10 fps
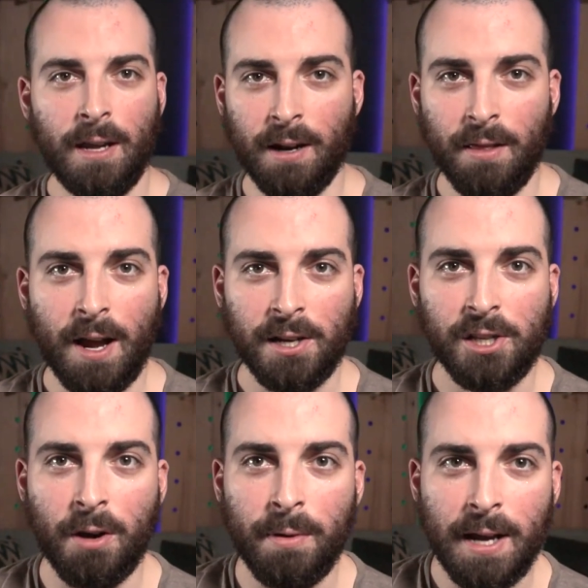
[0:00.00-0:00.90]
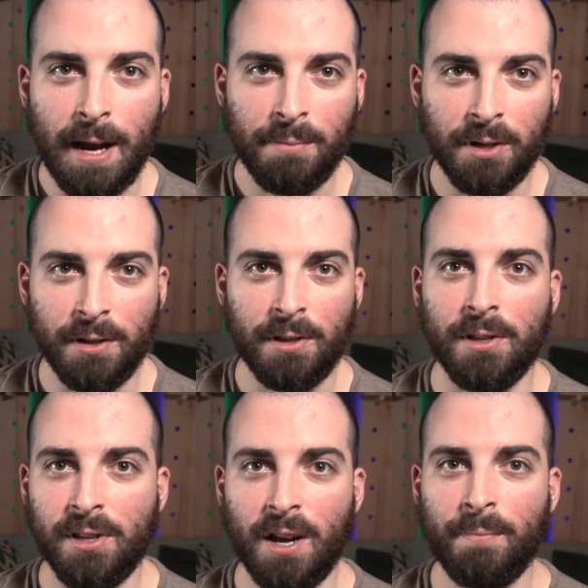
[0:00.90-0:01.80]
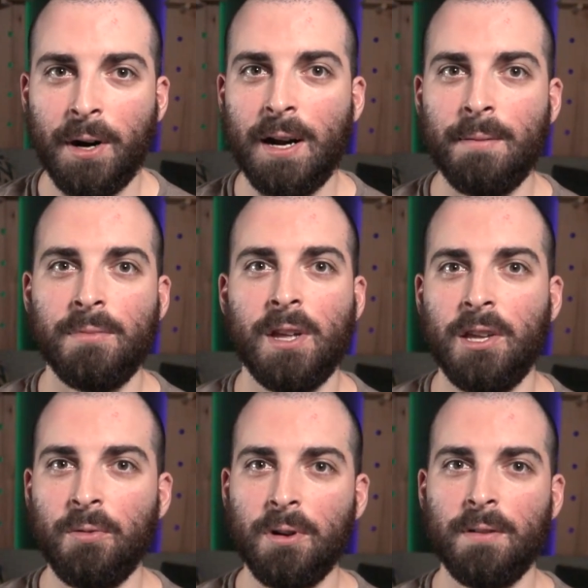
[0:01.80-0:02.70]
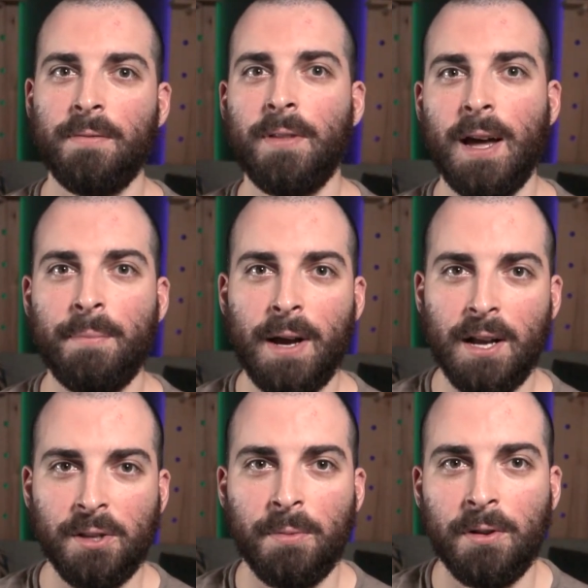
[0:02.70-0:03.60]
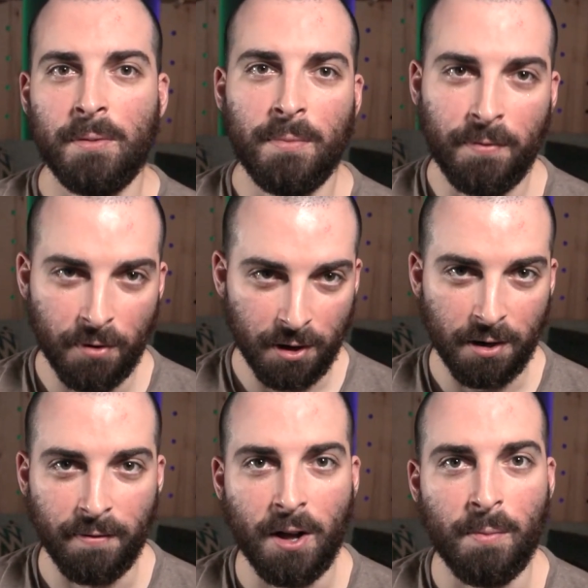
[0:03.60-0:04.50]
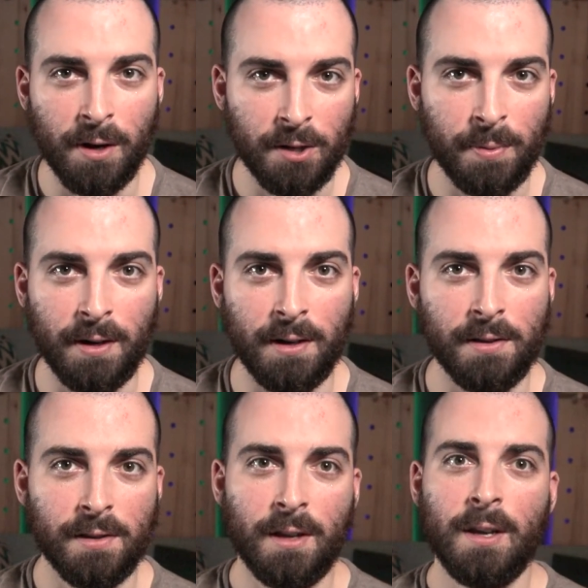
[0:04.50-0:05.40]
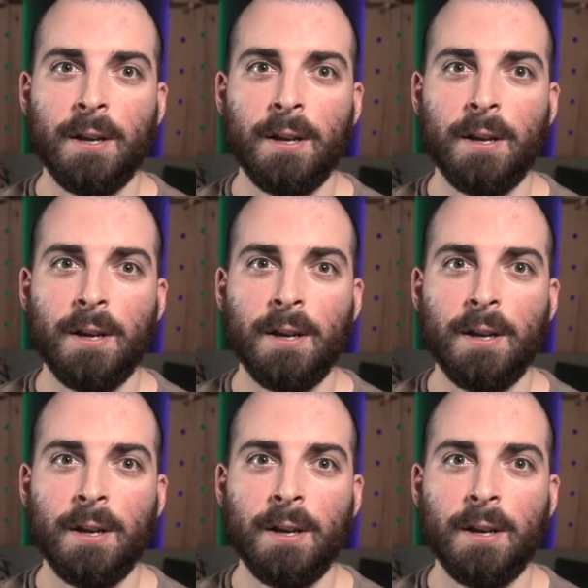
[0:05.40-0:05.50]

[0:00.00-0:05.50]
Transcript: It unlocks so many options to solve problems that you wouldn't have thought possible before your development experience.